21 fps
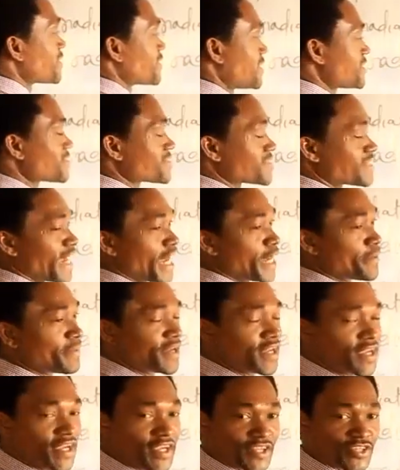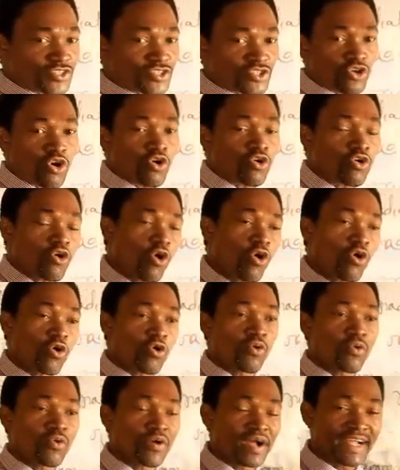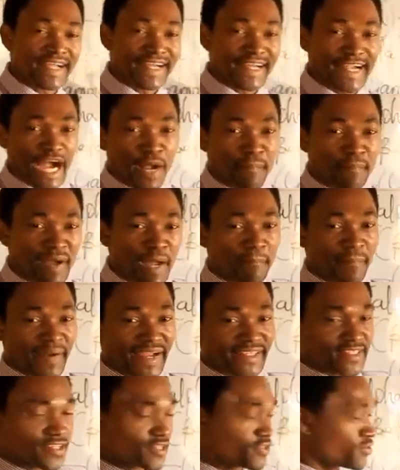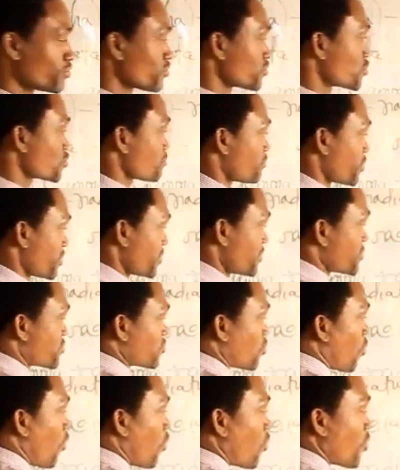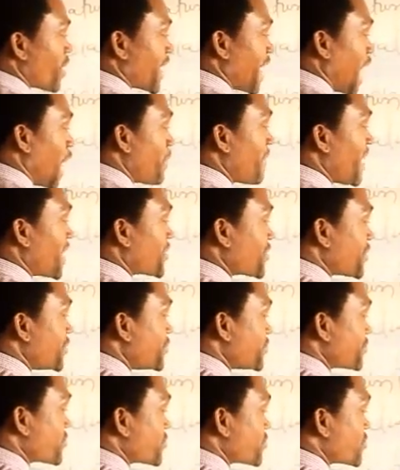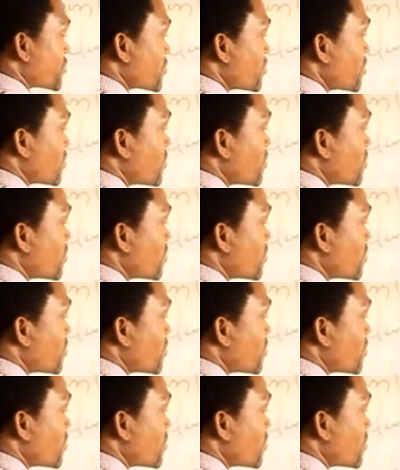this time it is not called gamma particles, but it's called gamma rays,